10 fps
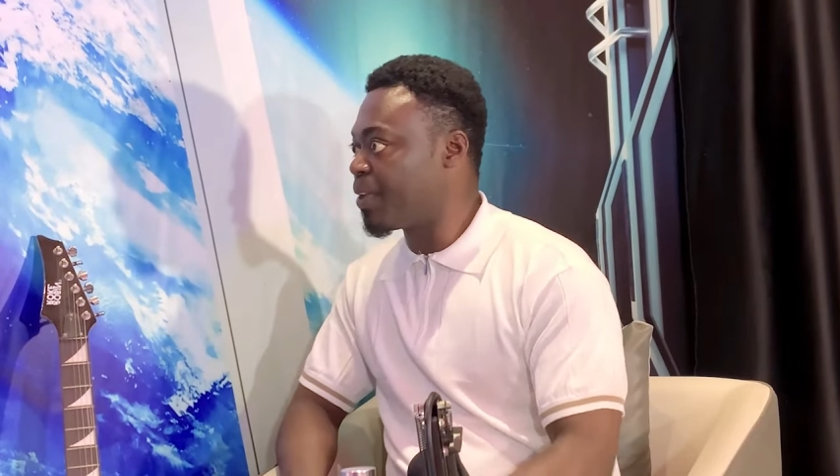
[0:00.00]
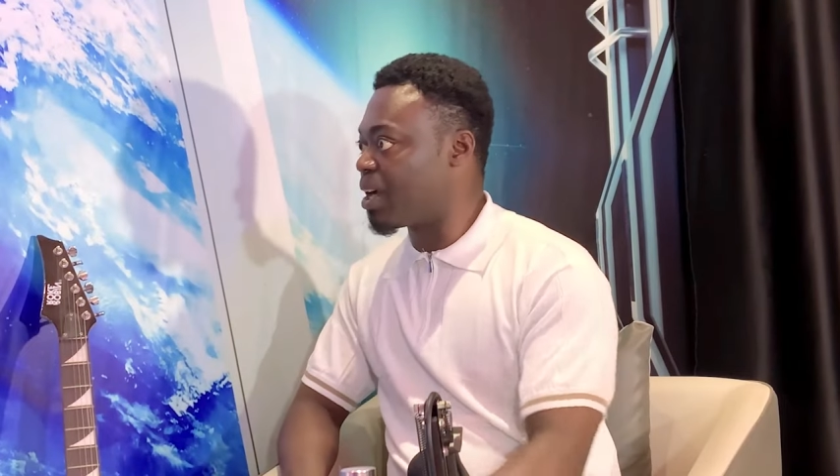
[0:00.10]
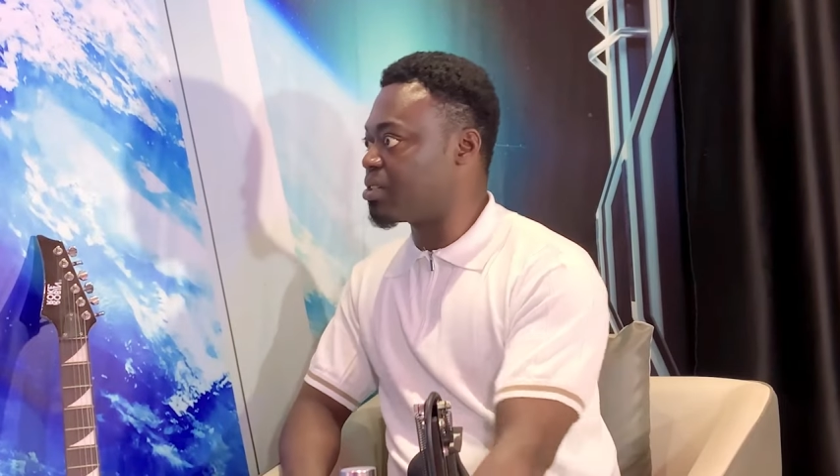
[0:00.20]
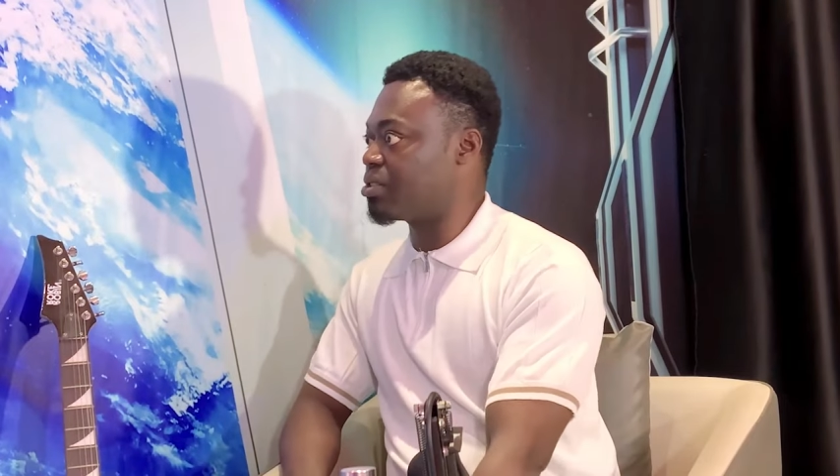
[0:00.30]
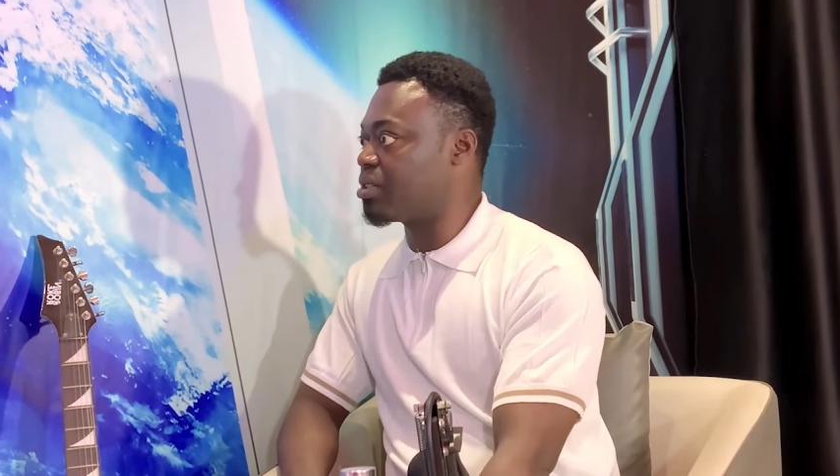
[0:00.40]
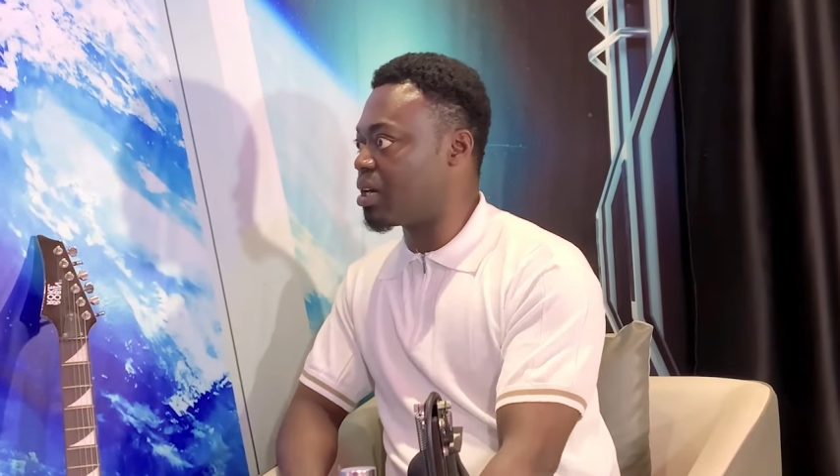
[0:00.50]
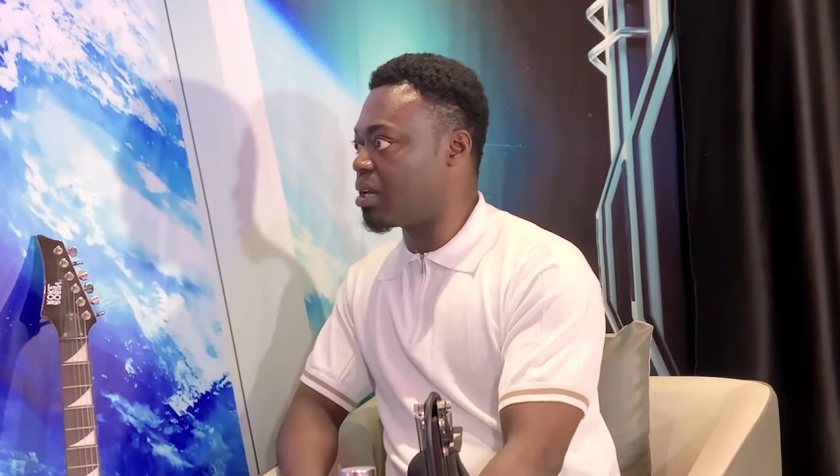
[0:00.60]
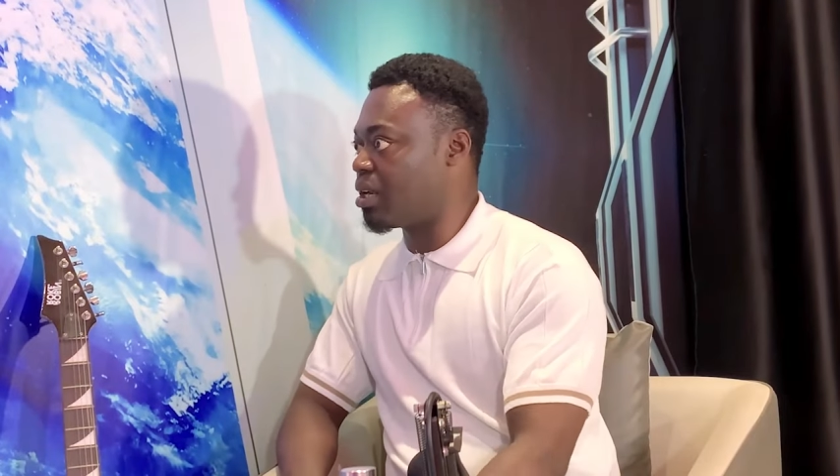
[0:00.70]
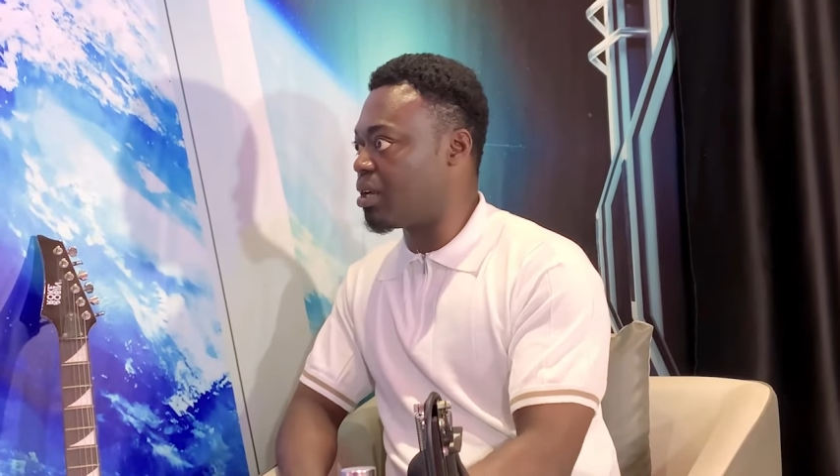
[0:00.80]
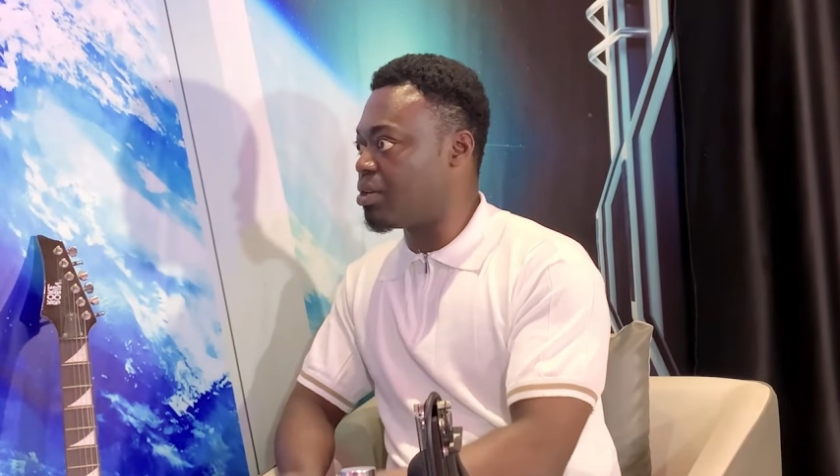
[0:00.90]
I should get
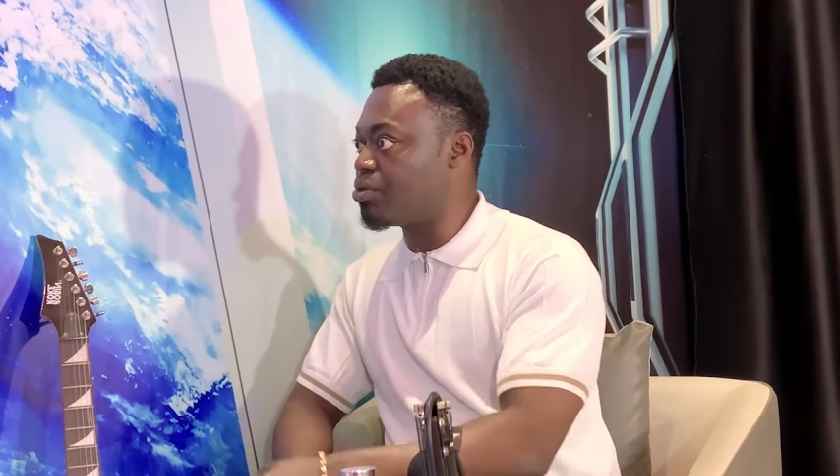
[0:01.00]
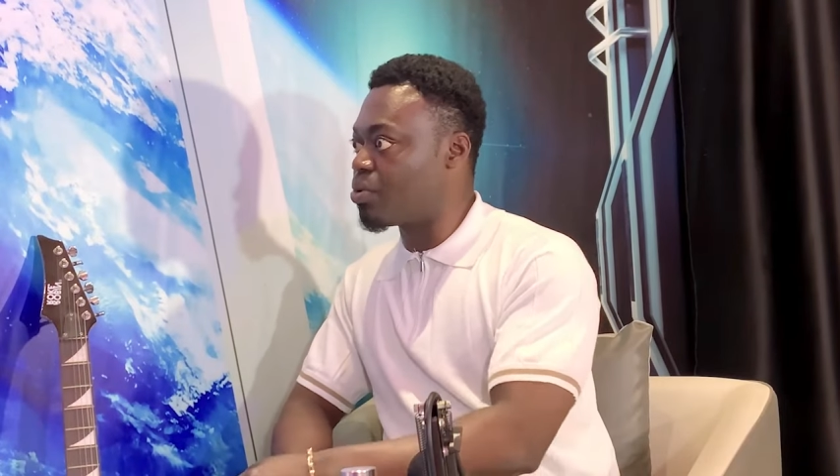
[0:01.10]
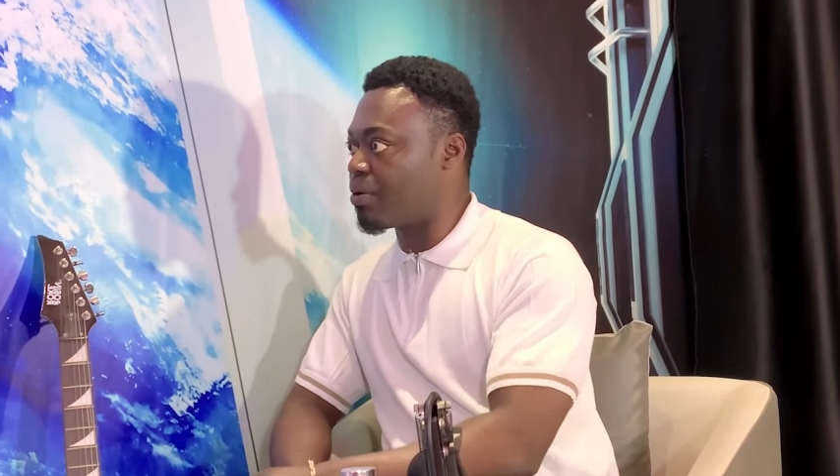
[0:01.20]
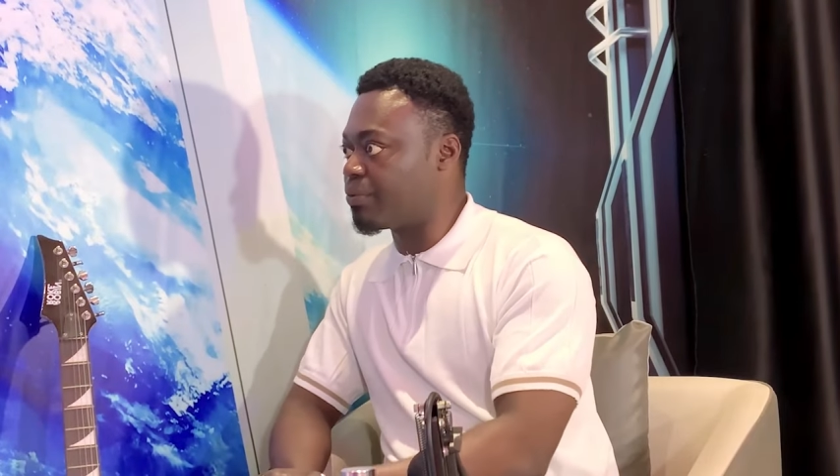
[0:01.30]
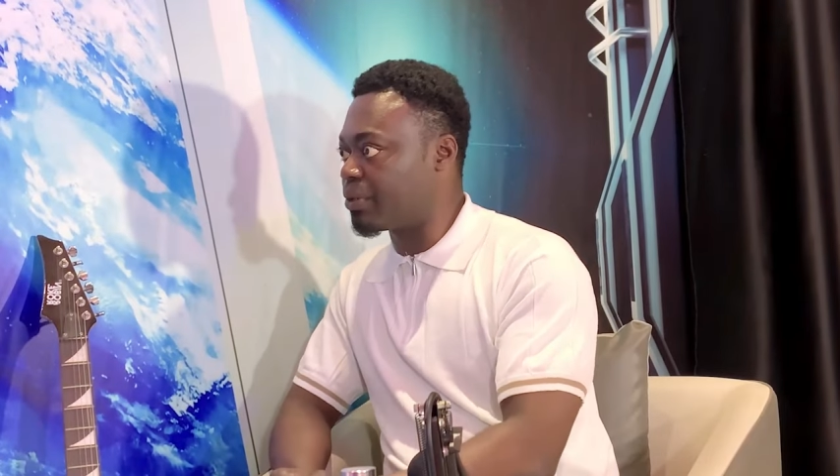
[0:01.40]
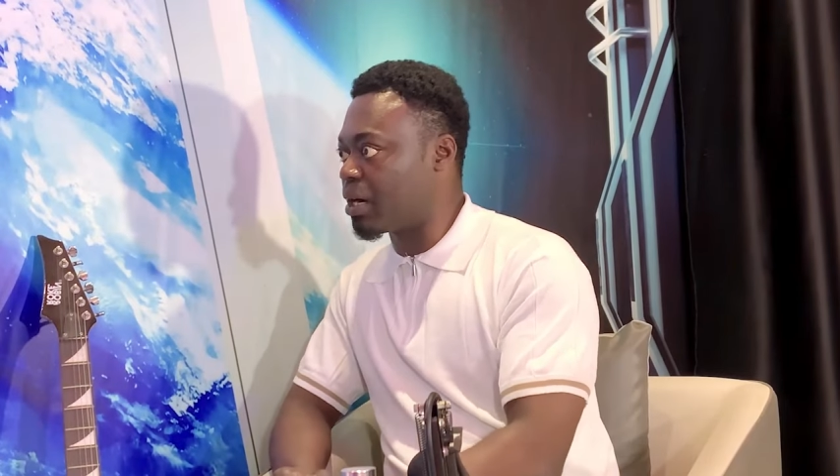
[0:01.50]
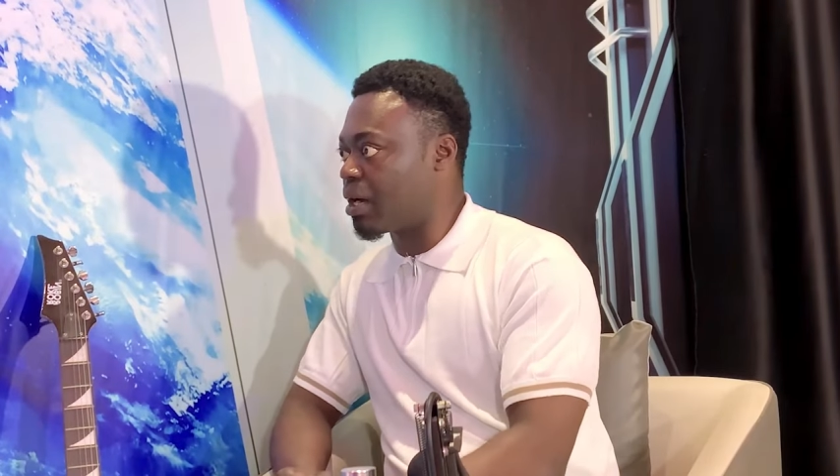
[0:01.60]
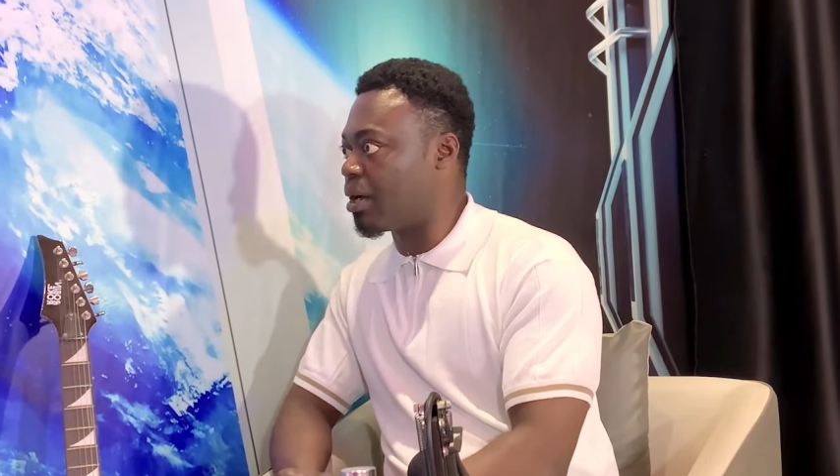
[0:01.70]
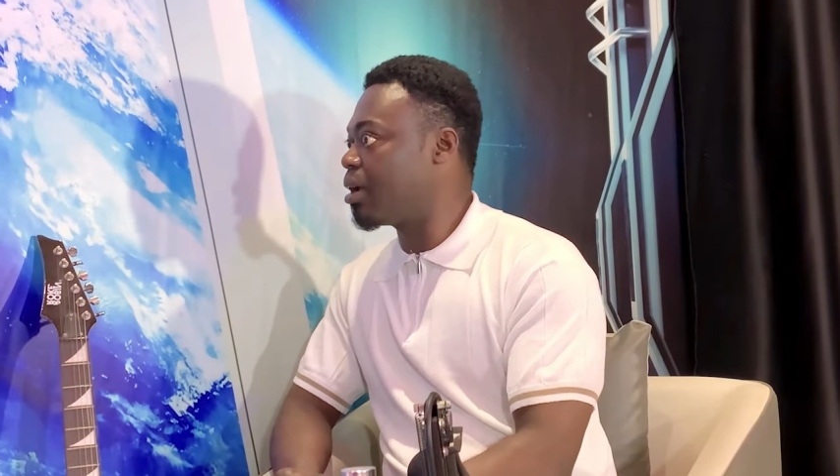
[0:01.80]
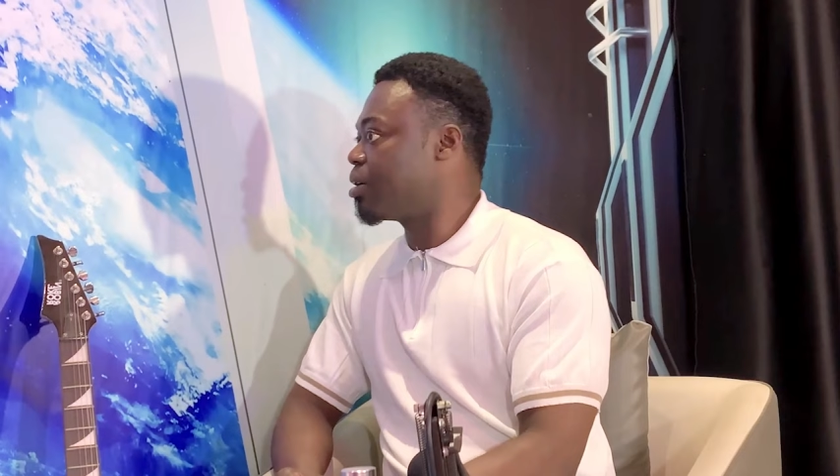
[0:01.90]
a new one for
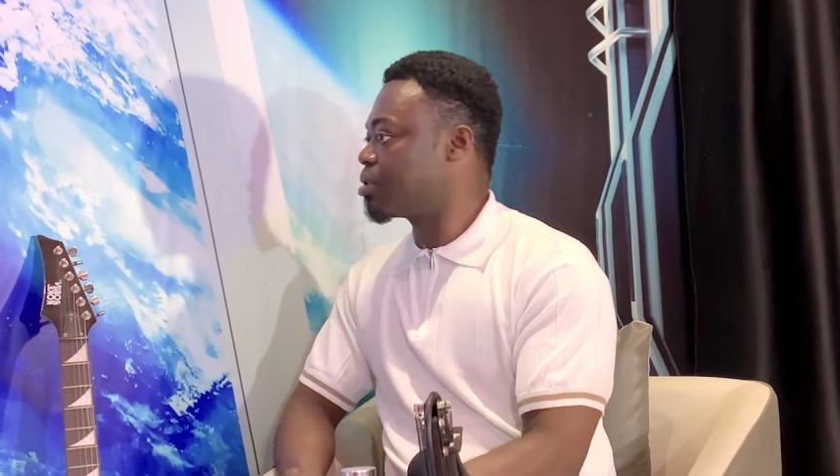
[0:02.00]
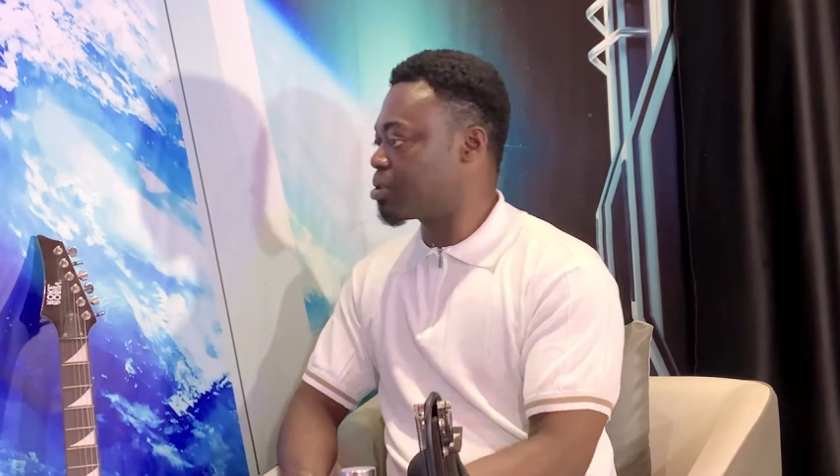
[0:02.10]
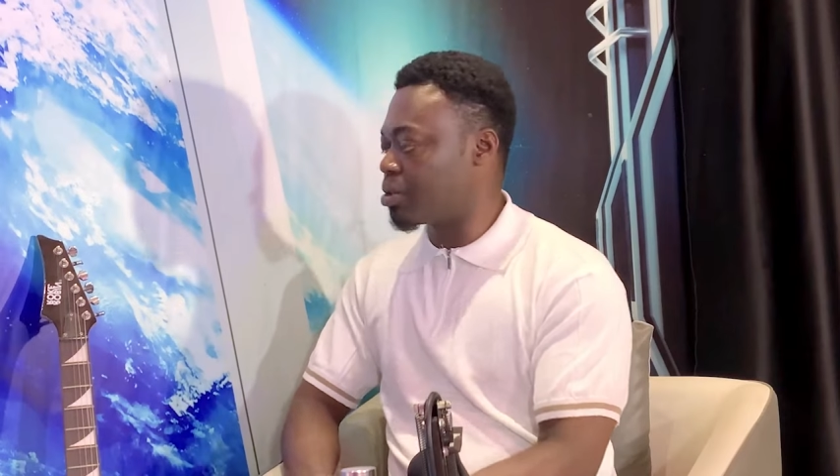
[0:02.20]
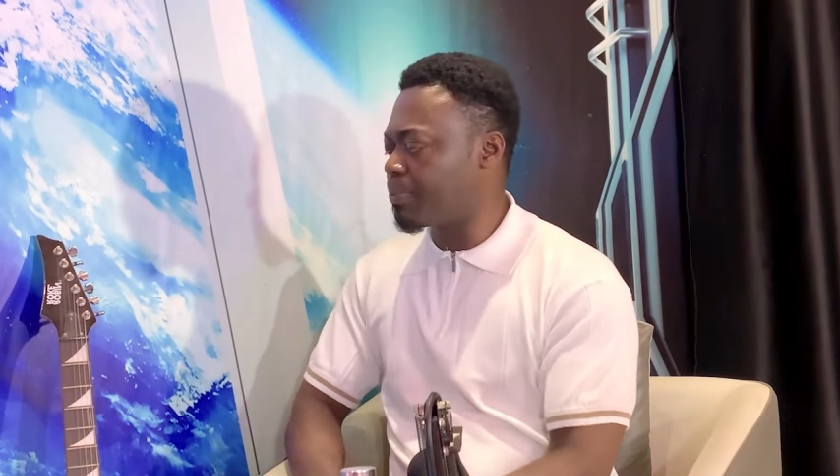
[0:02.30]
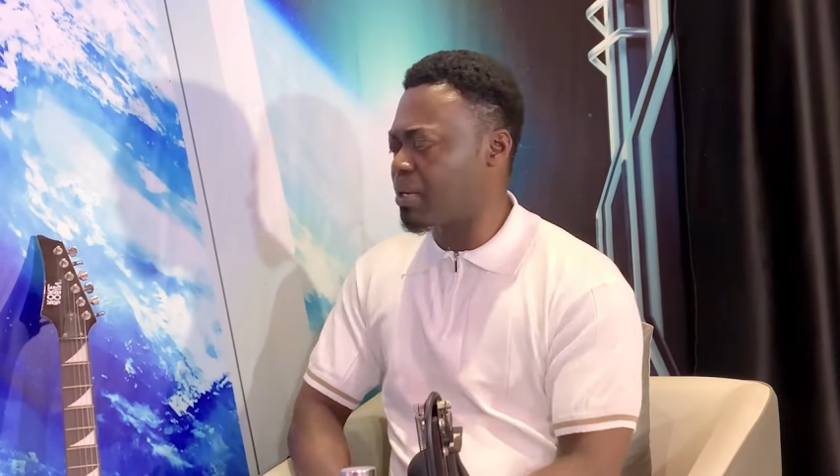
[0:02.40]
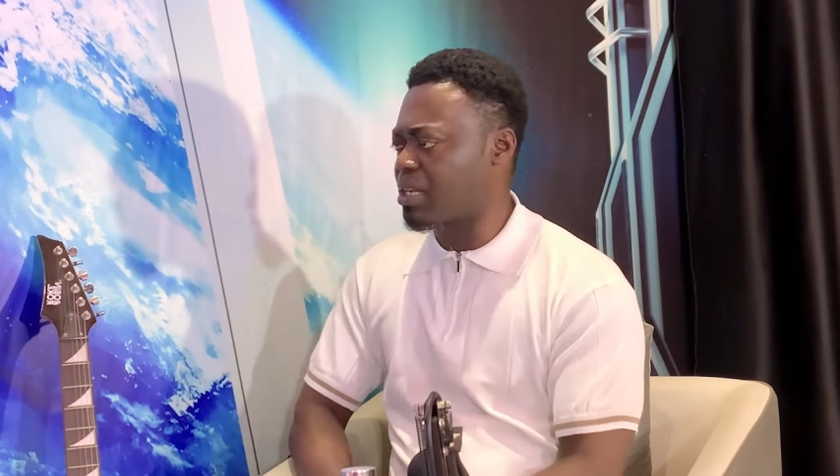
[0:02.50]
her to replace.